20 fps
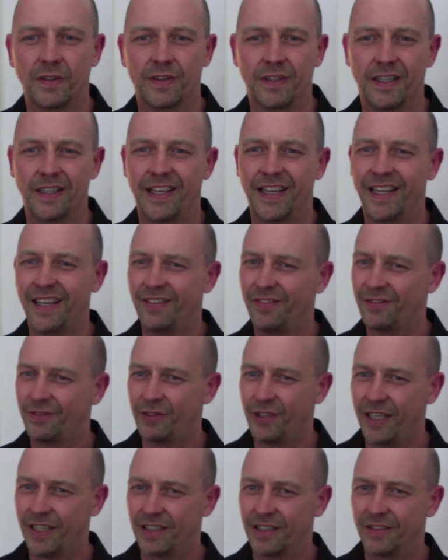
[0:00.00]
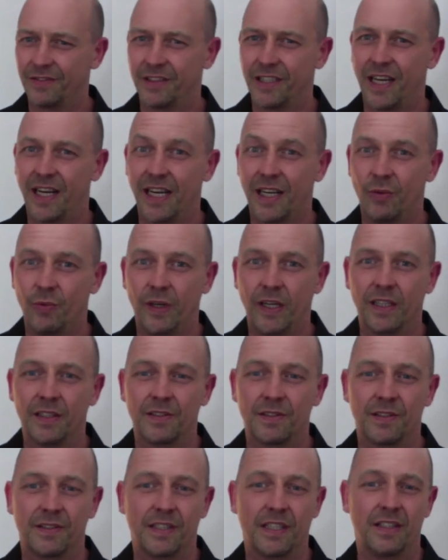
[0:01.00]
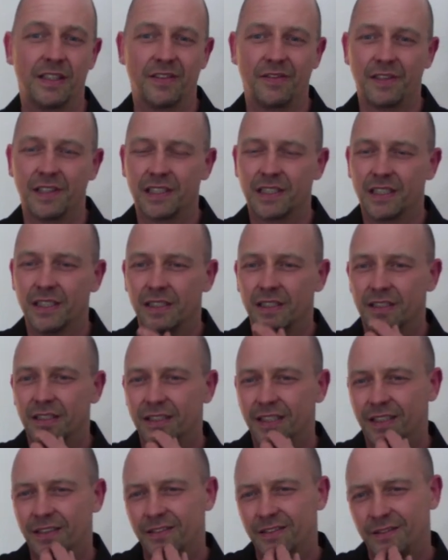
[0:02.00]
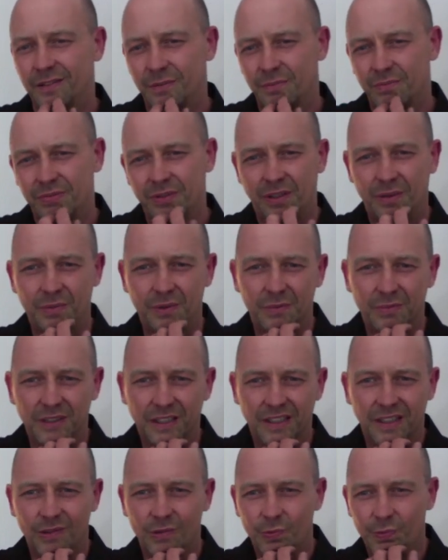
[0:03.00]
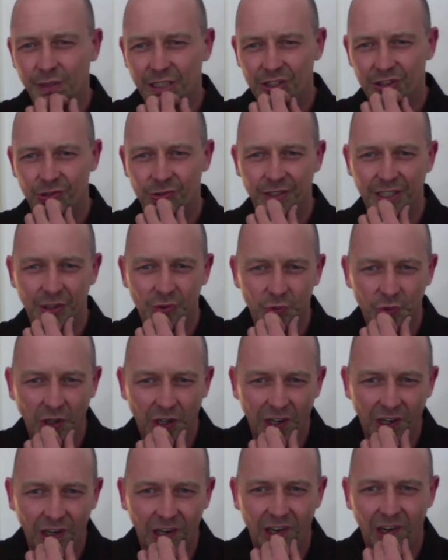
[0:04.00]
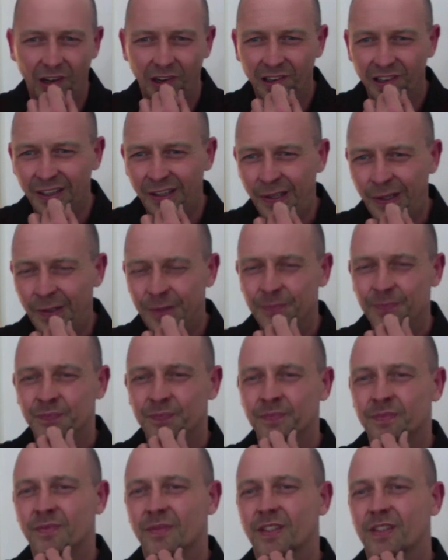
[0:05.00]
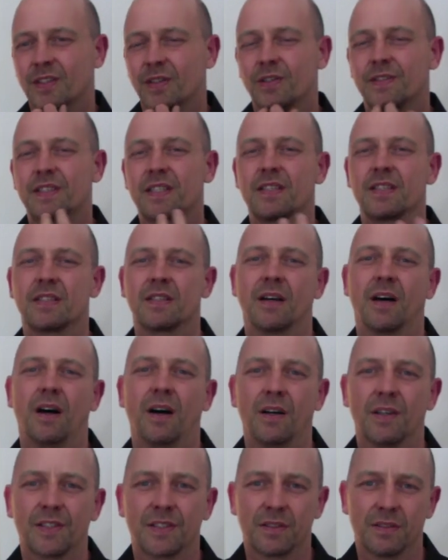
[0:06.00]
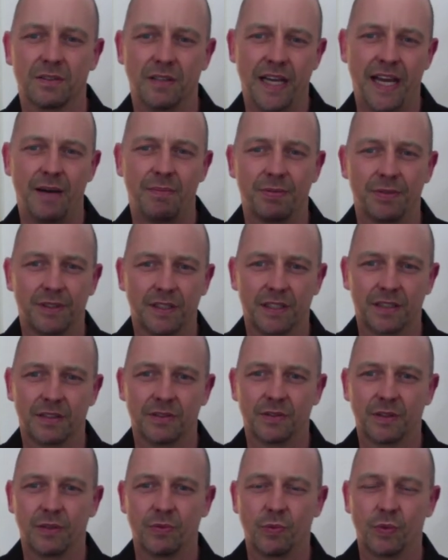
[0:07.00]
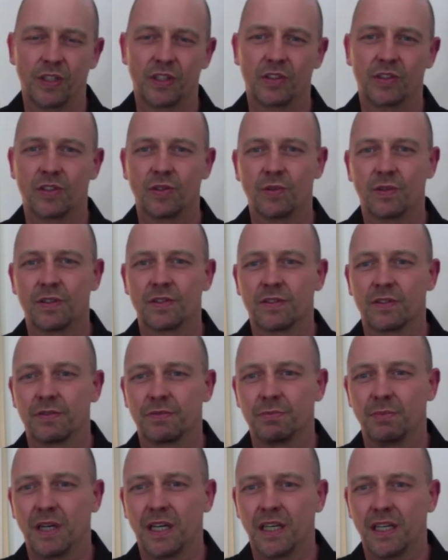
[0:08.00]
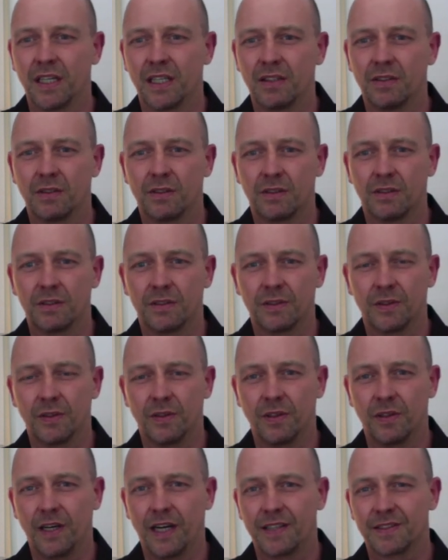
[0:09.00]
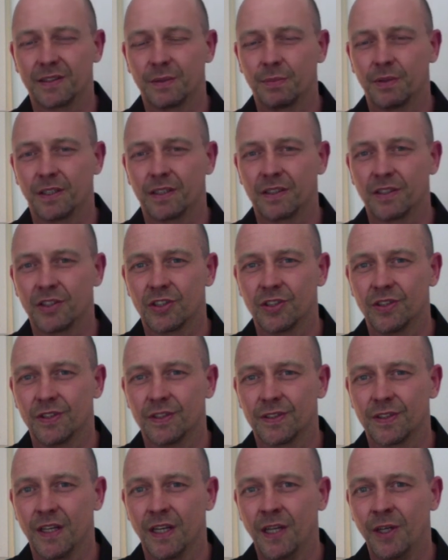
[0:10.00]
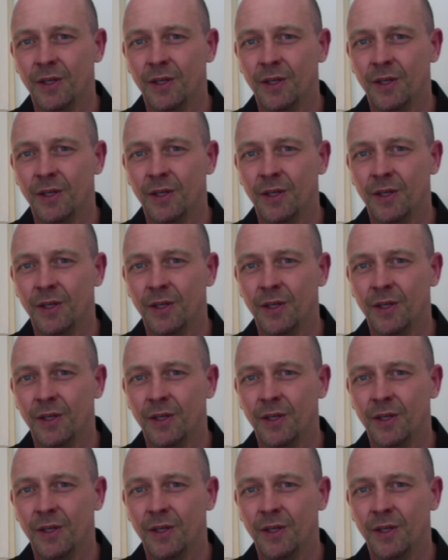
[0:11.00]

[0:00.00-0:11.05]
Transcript: and then they have relatively high values, and then they feel guilty, like, oh, probably I'm measuring wrong. So this is also happening with students of mine or other practitioners.